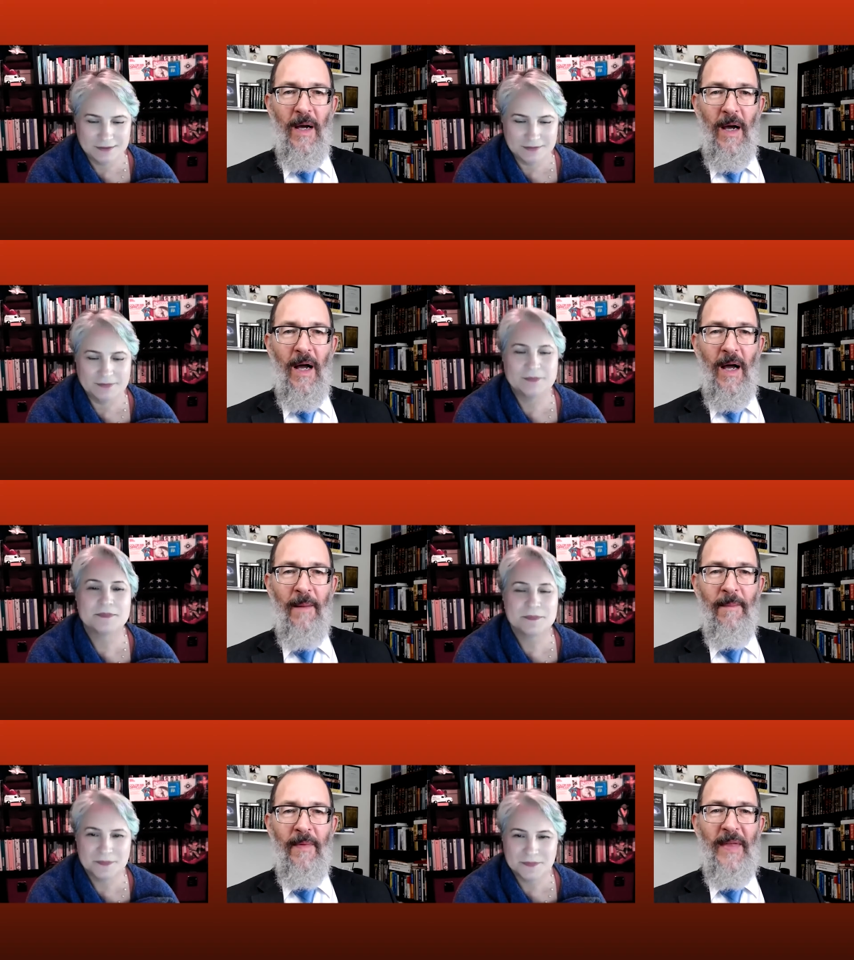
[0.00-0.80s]

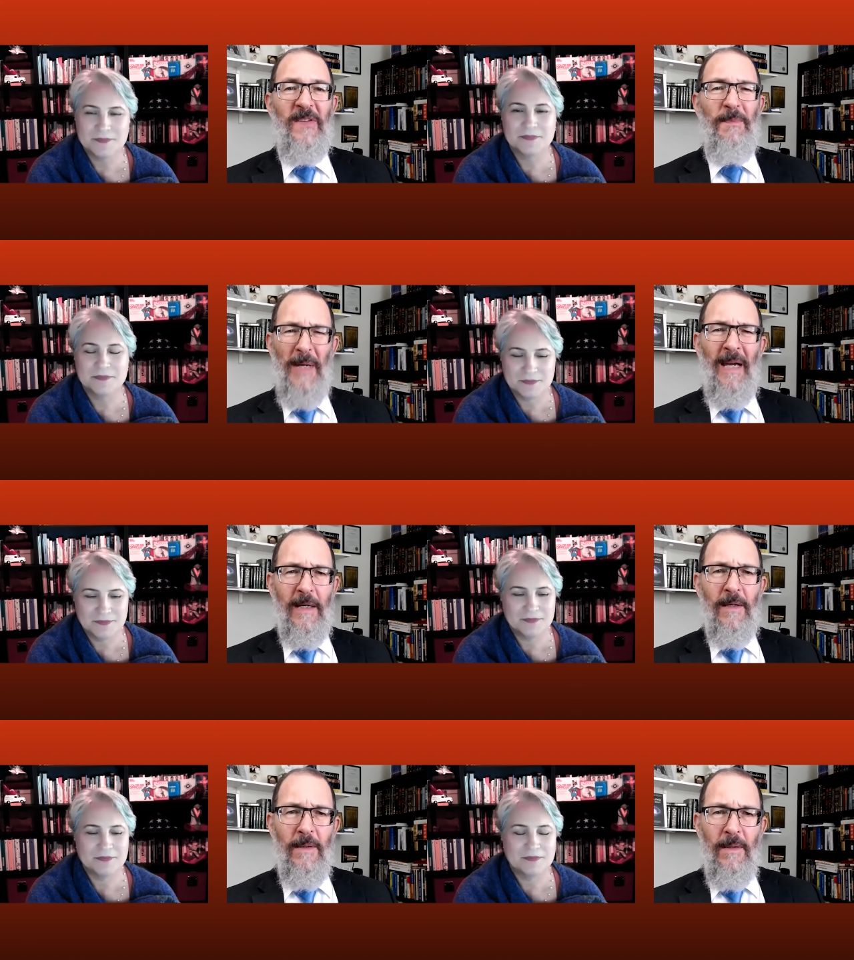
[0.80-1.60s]
Speaker 1: Um, that's
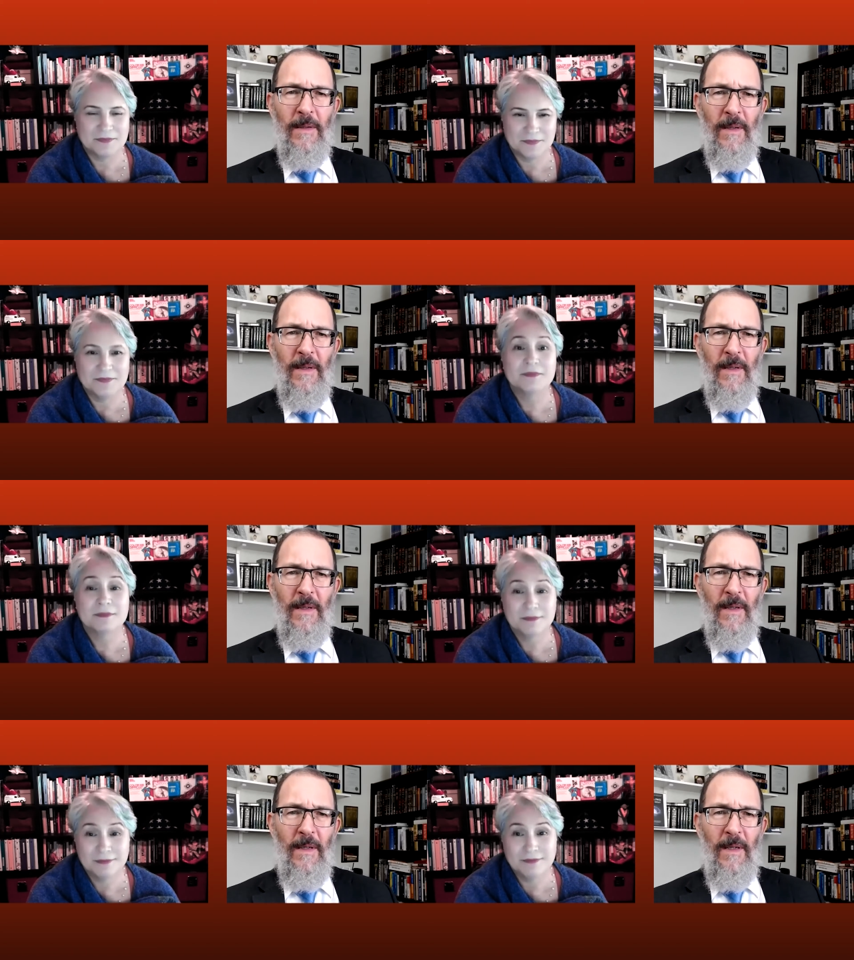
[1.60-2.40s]
big.
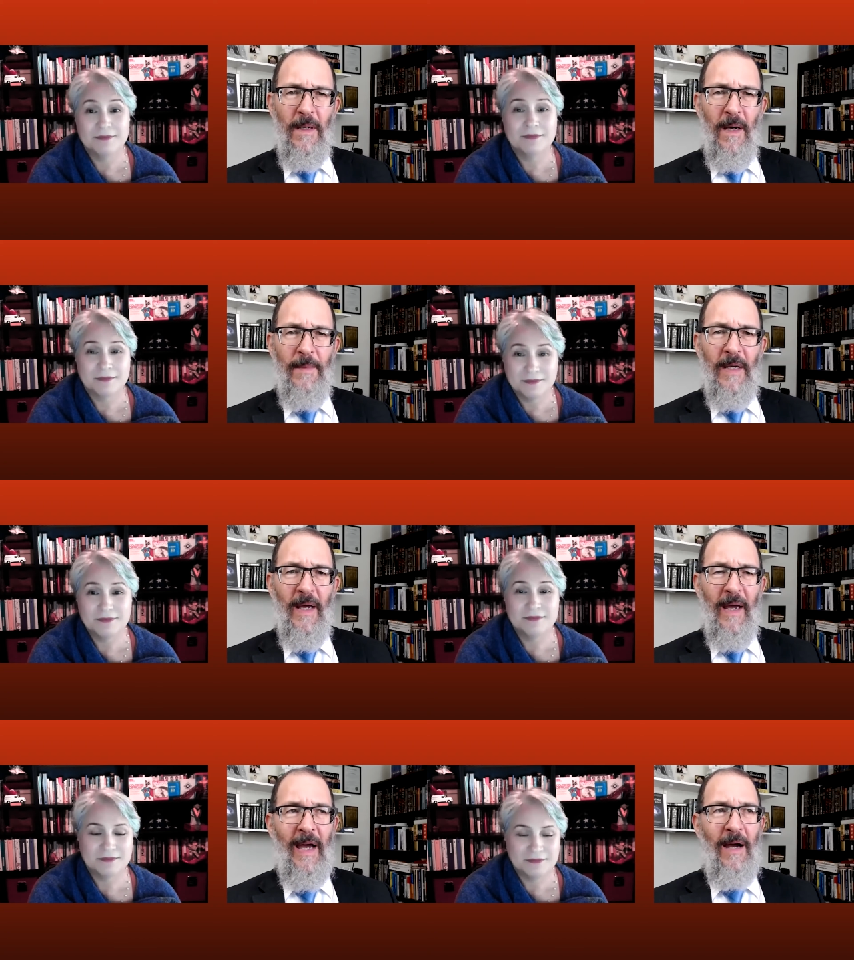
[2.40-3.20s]
I
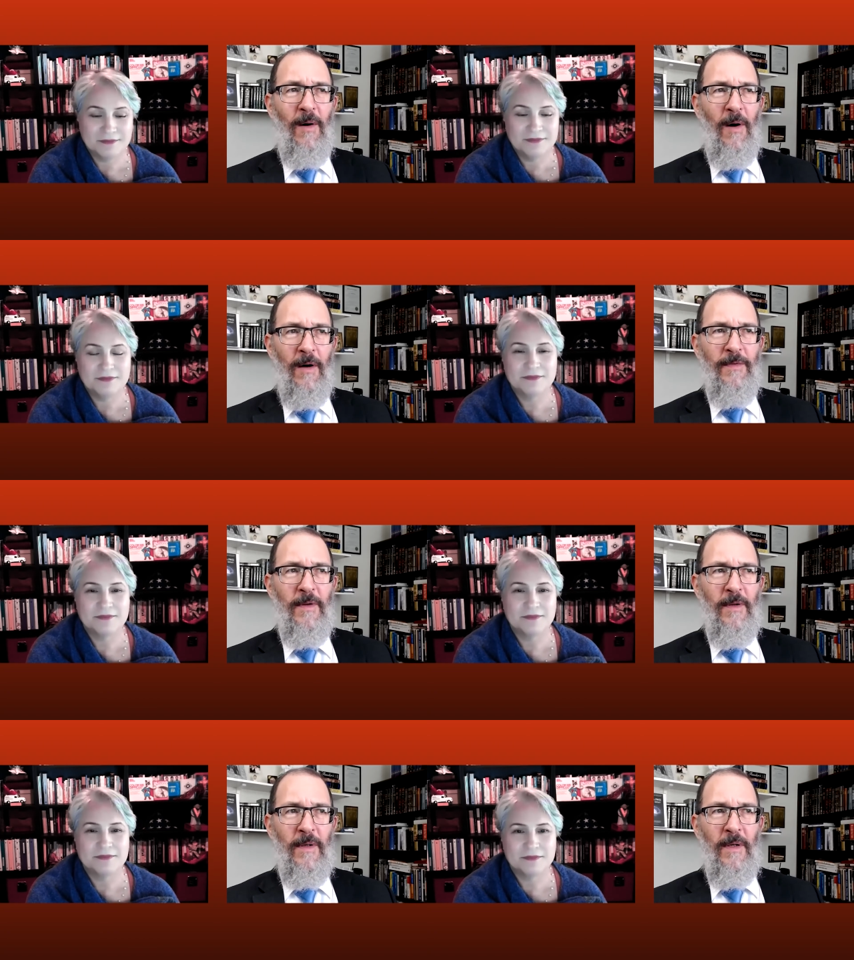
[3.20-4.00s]
mean, how
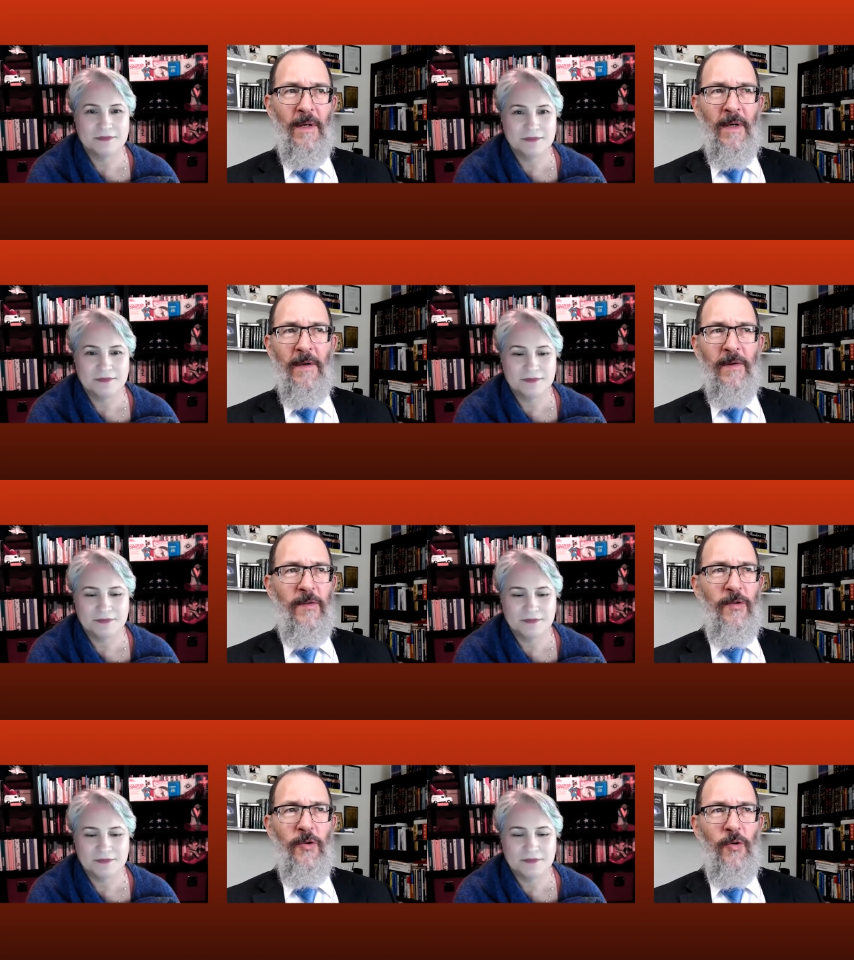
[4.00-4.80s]
often
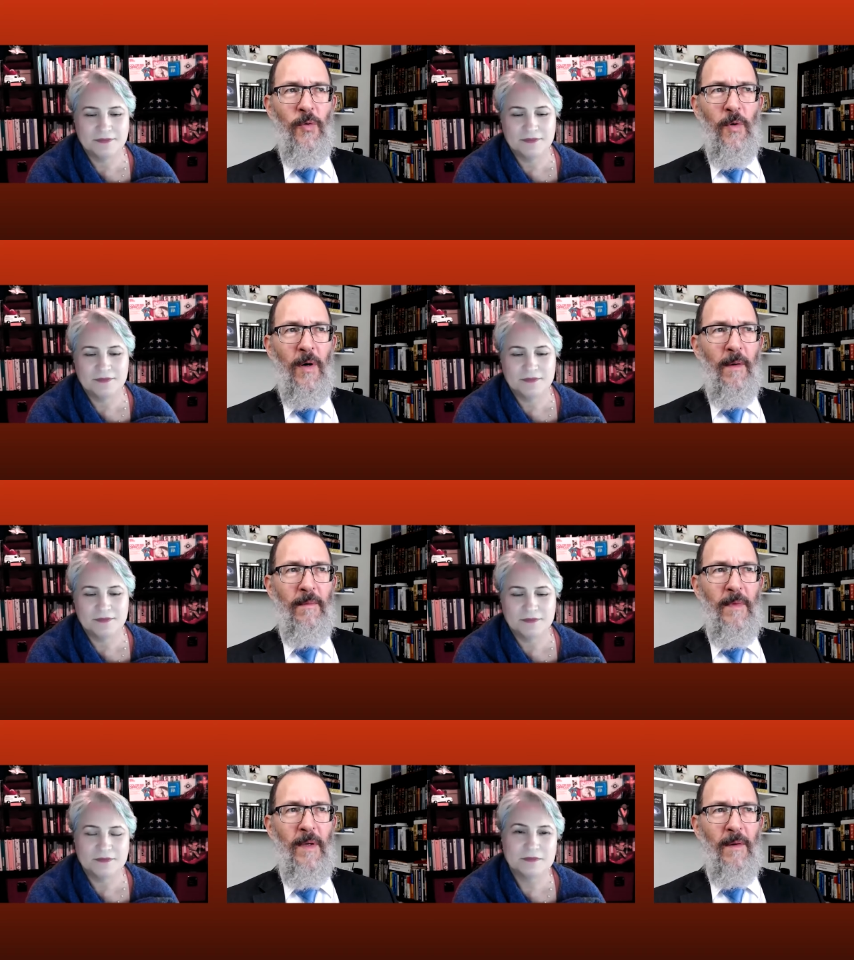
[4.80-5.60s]
do
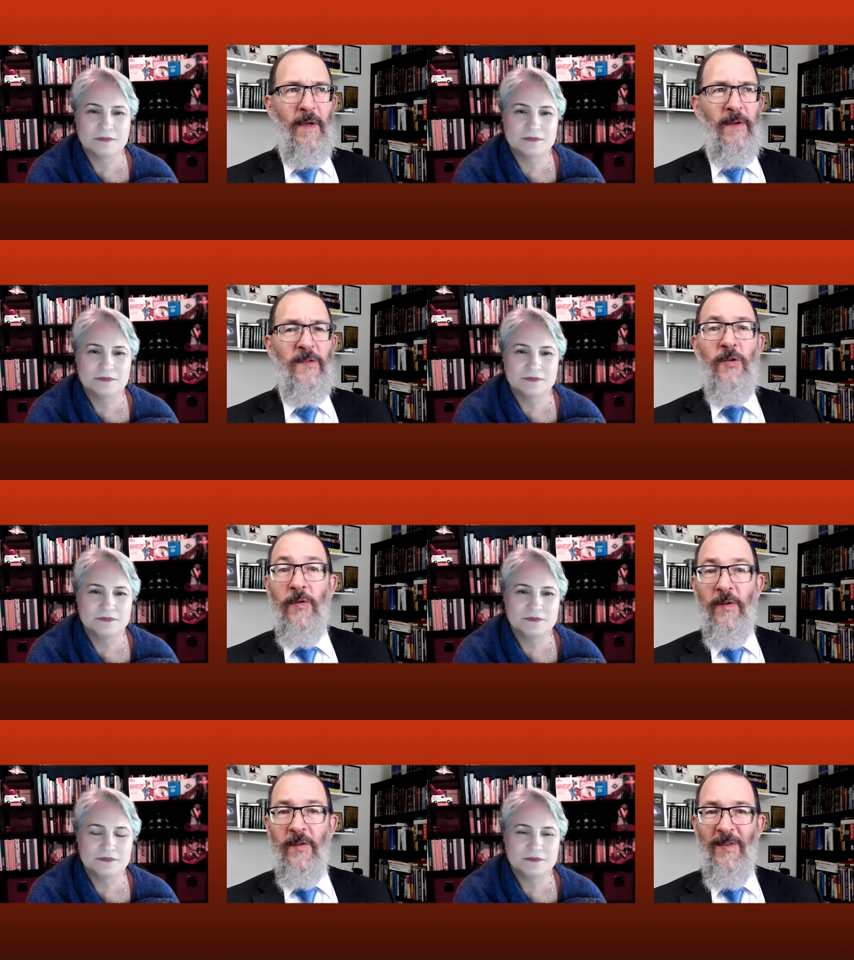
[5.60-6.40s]
you know as
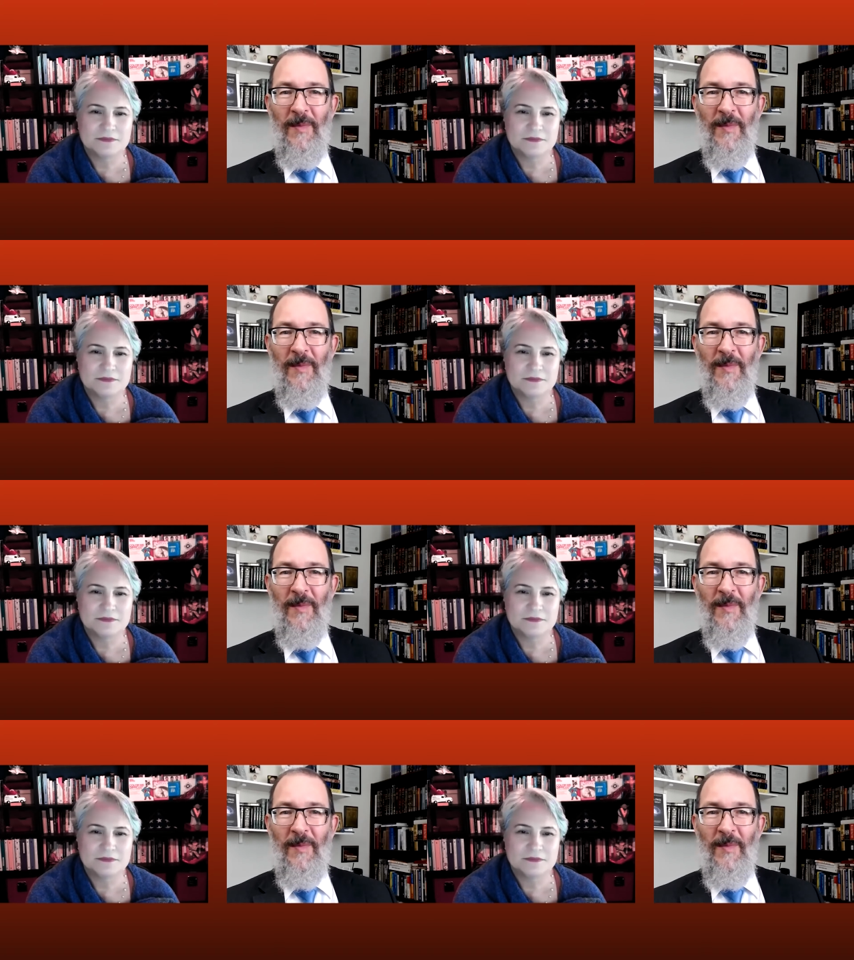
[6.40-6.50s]
students?